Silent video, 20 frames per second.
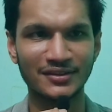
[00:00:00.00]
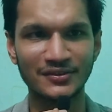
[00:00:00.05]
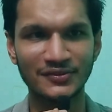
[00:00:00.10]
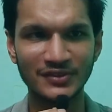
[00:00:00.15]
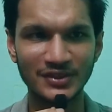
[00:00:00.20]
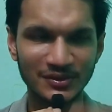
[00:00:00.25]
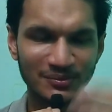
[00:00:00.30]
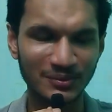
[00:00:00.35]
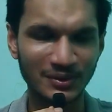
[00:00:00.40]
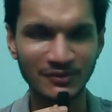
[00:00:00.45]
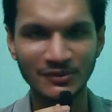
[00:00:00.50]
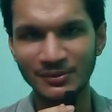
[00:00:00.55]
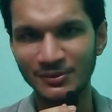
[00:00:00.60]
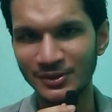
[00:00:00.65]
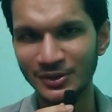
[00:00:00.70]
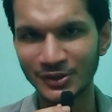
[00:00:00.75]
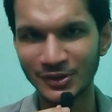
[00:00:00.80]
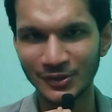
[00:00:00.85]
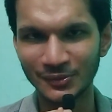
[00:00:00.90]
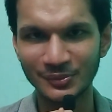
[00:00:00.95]
with my
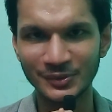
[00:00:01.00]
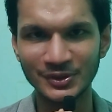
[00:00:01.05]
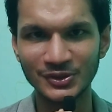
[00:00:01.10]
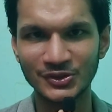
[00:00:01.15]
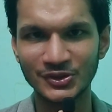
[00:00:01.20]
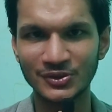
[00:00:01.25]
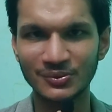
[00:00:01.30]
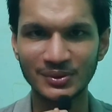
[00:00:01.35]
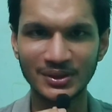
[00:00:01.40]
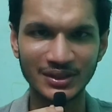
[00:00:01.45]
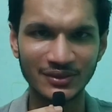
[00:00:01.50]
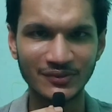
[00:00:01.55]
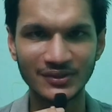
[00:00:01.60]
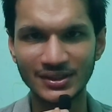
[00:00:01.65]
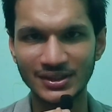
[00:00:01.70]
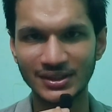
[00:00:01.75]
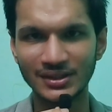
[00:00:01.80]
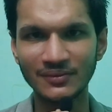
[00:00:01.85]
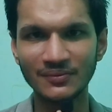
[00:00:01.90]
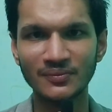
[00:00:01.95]
web development job and
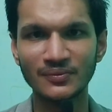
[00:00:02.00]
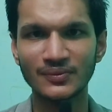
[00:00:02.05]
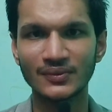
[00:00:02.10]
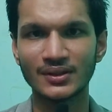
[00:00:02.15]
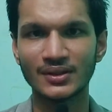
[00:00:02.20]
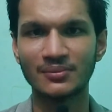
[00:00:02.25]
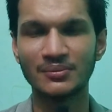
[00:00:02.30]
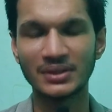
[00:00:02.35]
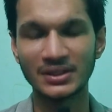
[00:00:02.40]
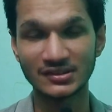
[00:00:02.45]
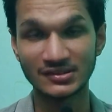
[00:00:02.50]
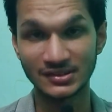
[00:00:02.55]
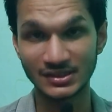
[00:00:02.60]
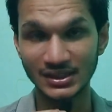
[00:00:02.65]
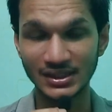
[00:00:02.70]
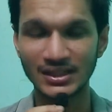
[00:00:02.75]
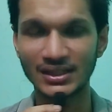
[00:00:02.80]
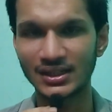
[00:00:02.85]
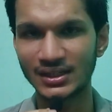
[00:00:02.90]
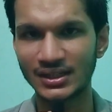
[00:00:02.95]
everything, but
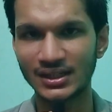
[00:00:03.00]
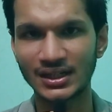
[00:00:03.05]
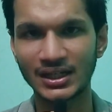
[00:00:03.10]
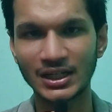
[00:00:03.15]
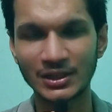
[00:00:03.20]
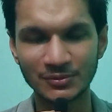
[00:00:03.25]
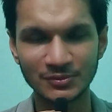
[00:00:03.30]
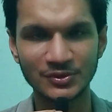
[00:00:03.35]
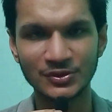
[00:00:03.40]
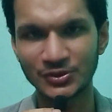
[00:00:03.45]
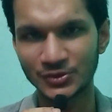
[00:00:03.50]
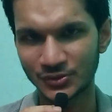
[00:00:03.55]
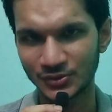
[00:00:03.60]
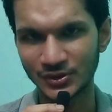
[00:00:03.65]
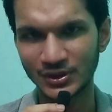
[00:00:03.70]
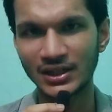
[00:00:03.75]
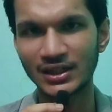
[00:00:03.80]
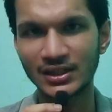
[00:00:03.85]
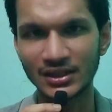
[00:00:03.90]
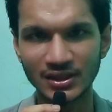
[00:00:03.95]
still I'm
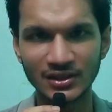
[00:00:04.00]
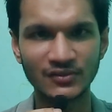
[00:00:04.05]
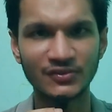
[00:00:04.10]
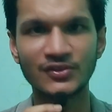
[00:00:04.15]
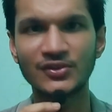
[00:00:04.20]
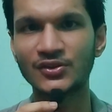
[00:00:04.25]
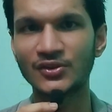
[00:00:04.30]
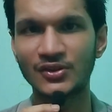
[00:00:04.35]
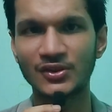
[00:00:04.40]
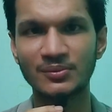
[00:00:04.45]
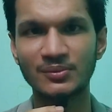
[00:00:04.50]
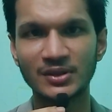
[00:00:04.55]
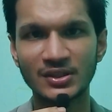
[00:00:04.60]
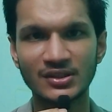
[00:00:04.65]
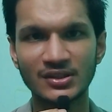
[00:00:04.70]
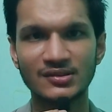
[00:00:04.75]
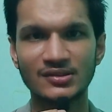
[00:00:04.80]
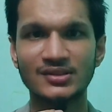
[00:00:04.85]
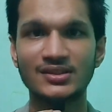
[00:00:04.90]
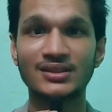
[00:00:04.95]
sure I'll give you all,
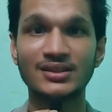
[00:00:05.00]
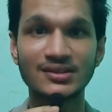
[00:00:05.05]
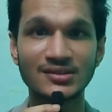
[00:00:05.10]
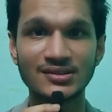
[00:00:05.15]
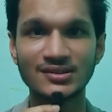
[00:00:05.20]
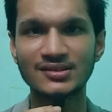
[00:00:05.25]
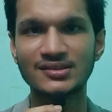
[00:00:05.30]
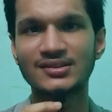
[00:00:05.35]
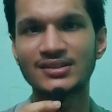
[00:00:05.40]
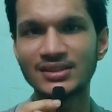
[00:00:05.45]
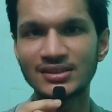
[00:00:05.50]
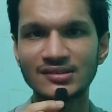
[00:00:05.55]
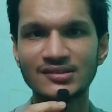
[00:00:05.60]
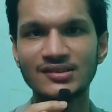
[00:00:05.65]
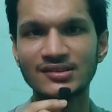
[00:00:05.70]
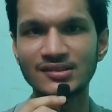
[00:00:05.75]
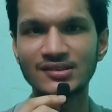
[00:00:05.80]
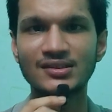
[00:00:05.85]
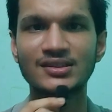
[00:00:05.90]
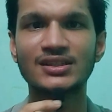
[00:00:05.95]
because
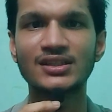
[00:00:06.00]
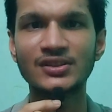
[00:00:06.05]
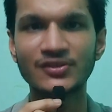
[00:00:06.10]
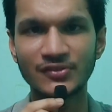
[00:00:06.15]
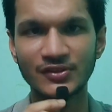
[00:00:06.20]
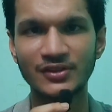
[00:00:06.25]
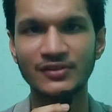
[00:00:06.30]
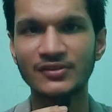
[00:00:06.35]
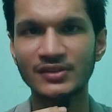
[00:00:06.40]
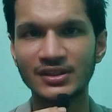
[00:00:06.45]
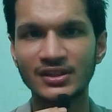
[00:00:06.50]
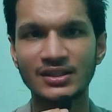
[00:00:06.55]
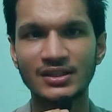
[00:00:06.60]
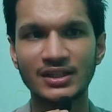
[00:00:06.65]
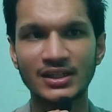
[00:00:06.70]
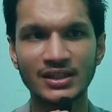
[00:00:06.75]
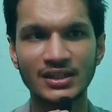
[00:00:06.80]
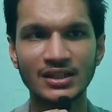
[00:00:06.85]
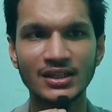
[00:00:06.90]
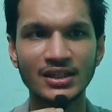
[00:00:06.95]
consistency is key for everything,
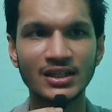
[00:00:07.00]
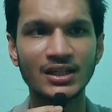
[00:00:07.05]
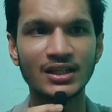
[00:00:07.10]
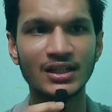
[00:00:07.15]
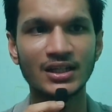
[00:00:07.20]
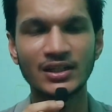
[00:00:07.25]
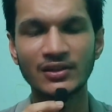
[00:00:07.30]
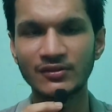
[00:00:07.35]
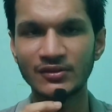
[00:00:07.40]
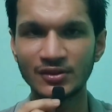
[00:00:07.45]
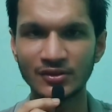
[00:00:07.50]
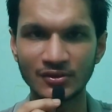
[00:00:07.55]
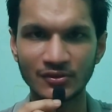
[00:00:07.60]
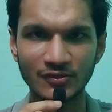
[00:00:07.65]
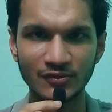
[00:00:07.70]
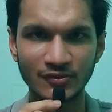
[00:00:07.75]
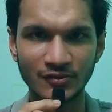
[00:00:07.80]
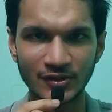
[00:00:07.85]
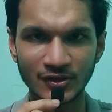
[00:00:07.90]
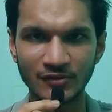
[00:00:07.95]
right?
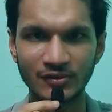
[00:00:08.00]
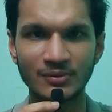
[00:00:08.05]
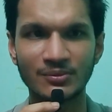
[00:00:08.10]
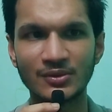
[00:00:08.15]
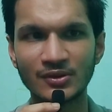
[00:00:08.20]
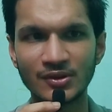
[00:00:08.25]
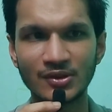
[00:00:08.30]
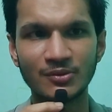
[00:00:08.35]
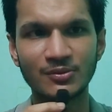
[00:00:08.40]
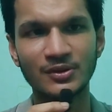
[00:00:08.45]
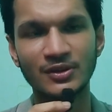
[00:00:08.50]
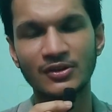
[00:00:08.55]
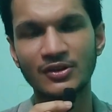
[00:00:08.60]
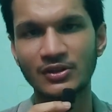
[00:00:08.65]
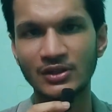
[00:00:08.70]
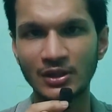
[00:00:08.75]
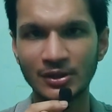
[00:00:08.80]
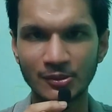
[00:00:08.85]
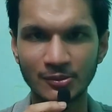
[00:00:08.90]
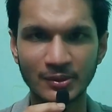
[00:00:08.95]
Even for a web developer,
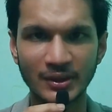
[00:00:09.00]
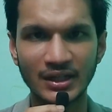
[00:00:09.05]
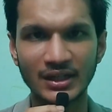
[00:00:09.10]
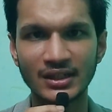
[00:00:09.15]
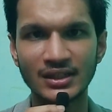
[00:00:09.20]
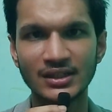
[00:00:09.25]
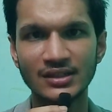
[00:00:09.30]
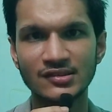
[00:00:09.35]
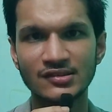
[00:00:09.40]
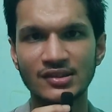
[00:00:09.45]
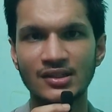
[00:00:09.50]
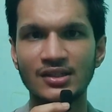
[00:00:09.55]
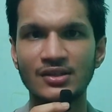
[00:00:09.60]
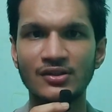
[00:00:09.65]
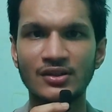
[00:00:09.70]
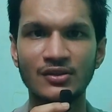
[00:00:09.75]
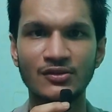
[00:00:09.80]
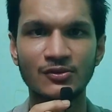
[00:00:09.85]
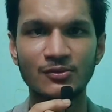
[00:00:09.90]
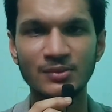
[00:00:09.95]
you have to practice, and
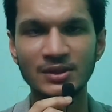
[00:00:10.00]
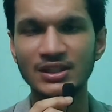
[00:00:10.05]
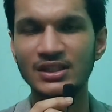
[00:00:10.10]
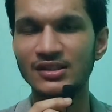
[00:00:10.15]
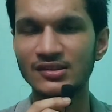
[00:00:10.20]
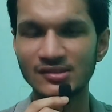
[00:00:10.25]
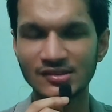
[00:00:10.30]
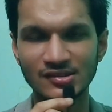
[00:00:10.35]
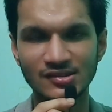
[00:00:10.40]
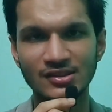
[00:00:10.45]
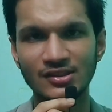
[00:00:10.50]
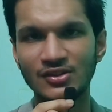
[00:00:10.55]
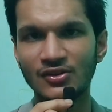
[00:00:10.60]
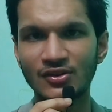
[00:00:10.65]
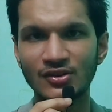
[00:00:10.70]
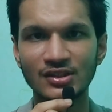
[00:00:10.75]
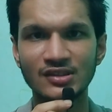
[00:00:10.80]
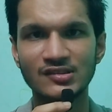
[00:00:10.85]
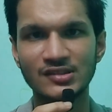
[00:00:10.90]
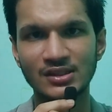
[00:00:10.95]
you have to be consistent
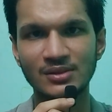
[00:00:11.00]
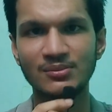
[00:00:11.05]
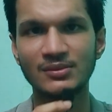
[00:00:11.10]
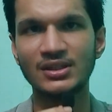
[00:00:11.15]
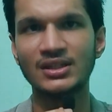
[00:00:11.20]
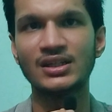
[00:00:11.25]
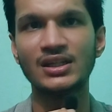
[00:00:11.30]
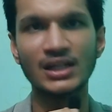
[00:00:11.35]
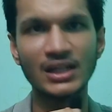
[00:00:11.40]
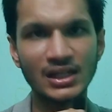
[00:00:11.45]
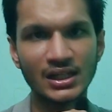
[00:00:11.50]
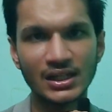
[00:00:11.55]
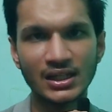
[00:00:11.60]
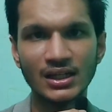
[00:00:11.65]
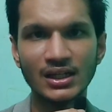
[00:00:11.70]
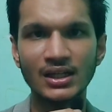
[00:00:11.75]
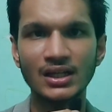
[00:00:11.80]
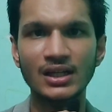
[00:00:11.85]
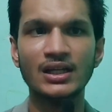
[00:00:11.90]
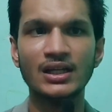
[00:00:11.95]
on the same thing daily.
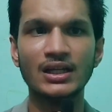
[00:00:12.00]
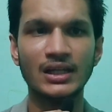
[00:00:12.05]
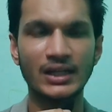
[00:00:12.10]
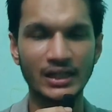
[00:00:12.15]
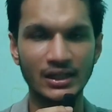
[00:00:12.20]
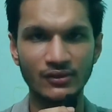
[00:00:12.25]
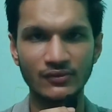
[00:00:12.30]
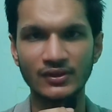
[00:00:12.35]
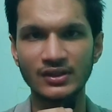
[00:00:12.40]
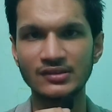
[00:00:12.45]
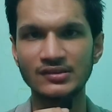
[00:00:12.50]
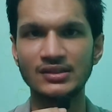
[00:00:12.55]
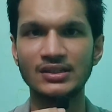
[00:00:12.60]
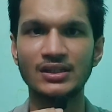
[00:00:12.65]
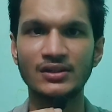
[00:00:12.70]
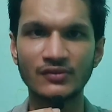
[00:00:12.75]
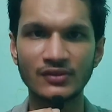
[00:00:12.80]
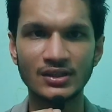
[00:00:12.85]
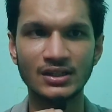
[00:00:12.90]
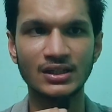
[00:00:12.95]
Likewise
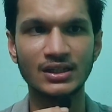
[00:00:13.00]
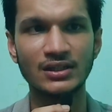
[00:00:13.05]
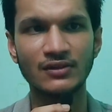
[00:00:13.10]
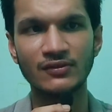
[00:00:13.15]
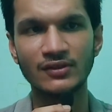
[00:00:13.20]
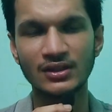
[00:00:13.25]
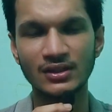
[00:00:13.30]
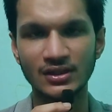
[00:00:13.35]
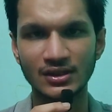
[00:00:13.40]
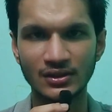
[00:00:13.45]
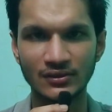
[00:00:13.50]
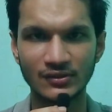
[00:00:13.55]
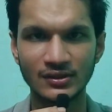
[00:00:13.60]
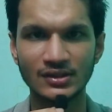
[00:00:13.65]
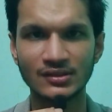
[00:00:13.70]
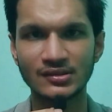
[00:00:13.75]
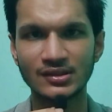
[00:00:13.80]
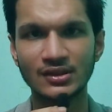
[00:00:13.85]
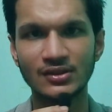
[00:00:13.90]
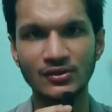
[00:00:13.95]
in everything, even a
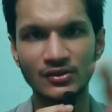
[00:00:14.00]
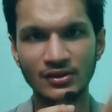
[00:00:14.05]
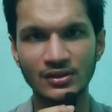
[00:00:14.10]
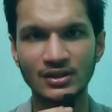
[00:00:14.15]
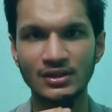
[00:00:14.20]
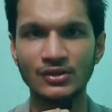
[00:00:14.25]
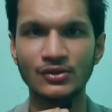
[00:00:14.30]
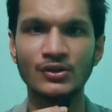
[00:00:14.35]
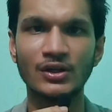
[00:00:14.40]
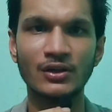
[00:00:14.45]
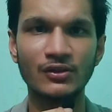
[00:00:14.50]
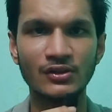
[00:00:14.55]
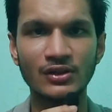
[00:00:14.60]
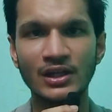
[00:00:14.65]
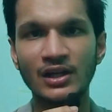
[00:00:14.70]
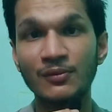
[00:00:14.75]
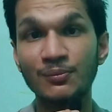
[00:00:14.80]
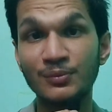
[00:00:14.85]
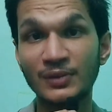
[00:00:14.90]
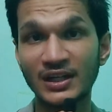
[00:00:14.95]
graphic design or everything, you have to
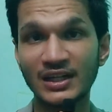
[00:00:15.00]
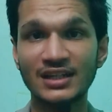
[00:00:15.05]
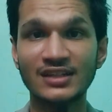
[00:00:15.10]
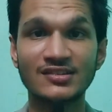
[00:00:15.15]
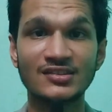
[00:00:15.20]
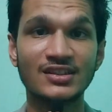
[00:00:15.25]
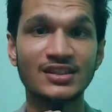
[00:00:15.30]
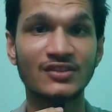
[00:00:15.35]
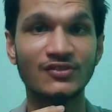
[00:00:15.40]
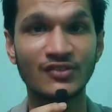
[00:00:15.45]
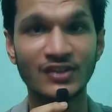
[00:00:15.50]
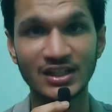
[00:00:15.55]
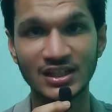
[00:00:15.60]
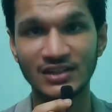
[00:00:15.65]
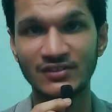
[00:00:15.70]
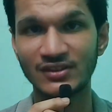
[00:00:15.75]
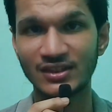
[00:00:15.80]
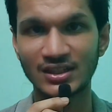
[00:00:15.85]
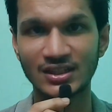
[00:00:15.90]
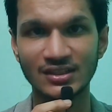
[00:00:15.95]
have practice in
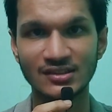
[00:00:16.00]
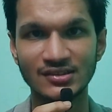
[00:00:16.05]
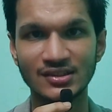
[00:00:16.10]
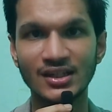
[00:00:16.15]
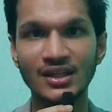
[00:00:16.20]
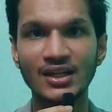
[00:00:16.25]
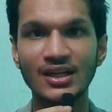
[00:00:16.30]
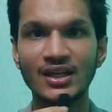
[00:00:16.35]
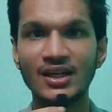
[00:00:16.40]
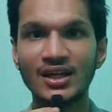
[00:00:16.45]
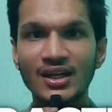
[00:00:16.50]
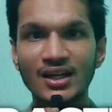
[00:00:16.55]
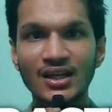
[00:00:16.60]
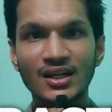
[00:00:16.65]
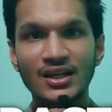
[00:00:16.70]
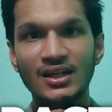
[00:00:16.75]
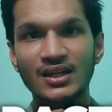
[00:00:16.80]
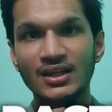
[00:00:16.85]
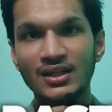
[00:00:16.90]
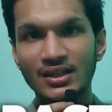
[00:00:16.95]
whatever it is.
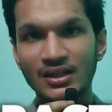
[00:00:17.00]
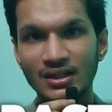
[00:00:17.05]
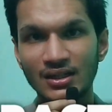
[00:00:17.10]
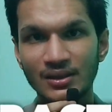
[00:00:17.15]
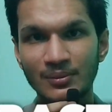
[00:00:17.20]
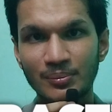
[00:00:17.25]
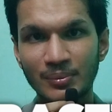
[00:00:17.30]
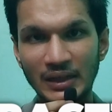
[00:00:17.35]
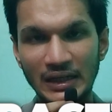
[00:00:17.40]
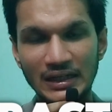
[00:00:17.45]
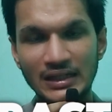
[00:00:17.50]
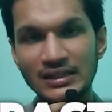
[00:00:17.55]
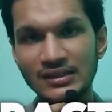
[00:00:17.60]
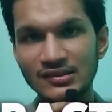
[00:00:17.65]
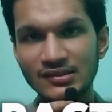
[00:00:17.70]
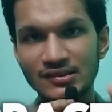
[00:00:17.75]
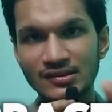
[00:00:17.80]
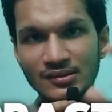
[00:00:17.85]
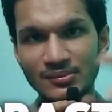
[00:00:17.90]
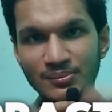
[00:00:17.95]

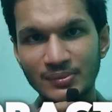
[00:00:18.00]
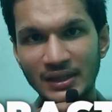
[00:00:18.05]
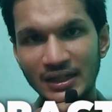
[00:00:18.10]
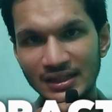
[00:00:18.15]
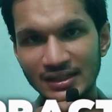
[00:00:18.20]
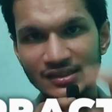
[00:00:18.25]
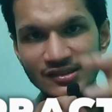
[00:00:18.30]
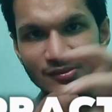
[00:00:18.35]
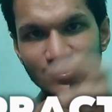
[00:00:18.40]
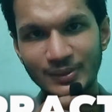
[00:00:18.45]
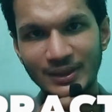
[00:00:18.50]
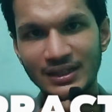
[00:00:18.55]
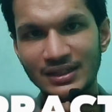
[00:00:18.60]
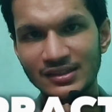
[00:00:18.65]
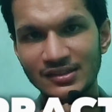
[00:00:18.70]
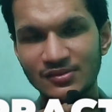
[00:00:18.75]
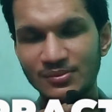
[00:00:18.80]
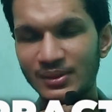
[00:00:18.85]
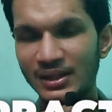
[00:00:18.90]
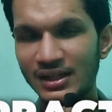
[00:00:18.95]
Practice
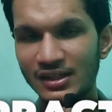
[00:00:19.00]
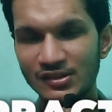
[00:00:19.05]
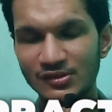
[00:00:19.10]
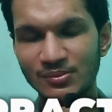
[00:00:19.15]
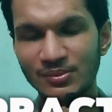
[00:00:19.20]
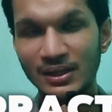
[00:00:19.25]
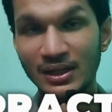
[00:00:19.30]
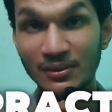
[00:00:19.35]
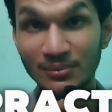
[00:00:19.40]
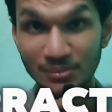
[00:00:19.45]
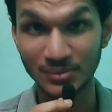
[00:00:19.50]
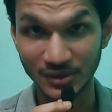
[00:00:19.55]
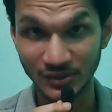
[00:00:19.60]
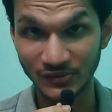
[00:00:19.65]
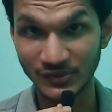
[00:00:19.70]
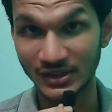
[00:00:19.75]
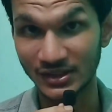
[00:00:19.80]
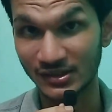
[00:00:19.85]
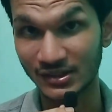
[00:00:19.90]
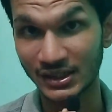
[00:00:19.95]
makes man
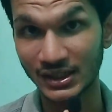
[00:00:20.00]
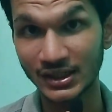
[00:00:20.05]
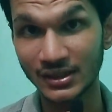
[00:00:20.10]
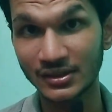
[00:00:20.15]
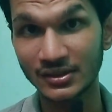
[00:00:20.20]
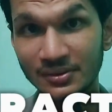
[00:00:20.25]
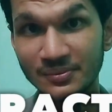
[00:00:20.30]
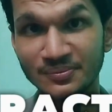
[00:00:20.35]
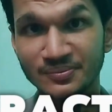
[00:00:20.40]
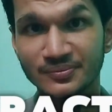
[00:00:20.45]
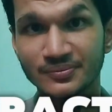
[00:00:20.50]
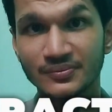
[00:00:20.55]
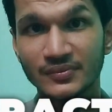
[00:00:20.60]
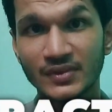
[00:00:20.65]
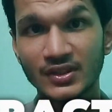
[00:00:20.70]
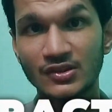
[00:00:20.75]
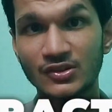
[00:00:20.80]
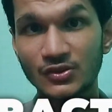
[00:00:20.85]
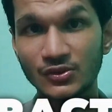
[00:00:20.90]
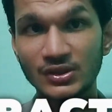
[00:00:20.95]
perfect, right?
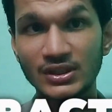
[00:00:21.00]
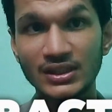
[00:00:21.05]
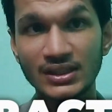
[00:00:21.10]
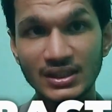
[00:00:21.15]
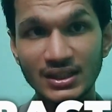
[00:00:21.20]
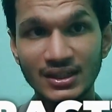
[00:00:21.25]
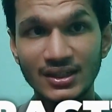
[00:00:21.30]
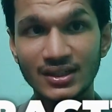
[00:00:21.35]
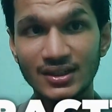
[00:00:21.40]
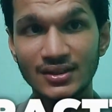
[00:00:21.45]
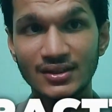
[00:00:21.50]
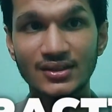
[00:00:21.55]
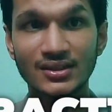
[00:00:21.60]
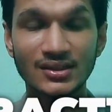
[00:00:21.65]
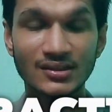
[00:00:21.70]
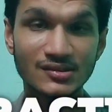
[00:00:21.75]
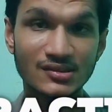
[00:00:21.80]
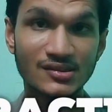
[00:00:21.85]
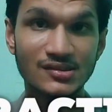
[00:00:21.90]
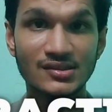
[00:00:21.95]
So then there,
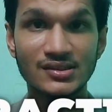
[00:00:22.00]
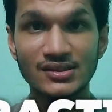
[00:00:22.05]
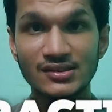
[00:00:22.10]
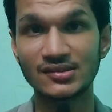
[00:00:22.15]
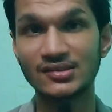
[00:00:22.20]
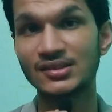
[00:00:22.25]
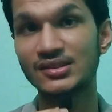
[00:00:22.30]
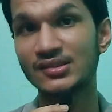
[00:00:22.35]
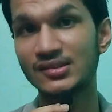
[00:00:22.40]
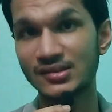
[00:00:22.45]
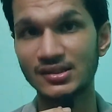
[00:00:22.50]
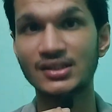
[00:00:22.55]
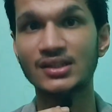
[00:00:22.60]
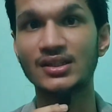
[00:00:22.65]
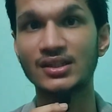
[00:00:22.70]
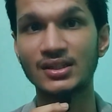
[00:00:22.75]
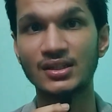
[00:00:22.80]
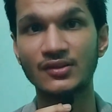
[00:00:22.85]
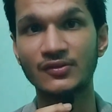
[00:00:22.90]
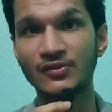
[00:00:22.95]
consistency is
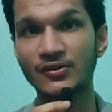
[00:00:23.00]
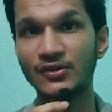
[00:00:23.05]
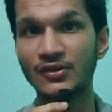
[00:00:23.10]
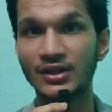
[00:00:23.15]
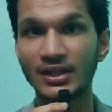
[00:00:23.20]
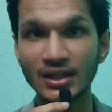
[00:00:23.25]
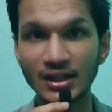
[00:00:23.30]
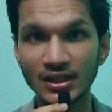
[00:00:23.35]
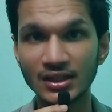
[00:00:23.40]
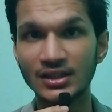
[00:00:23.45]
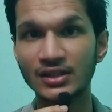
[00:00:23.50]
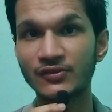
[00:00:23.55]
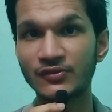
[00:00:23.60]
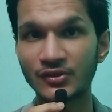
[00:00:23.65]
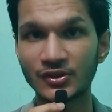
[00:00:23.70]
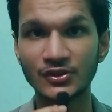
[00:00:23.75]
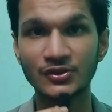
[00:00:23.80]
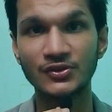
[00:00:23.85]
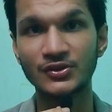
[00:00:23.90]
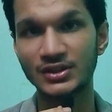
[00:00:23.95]
key for anything
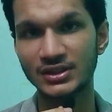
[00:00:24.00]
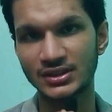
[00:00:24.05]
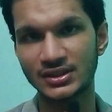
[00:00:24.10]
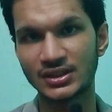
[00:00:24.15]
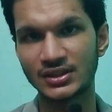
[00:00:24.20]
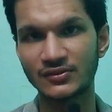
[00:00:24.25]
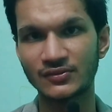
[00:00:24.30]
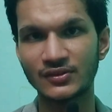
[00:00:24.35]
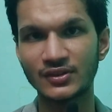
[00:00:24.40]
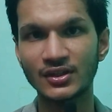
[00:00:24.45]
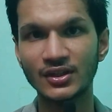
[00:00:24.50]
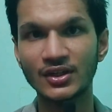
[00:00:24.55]
for you to achieve.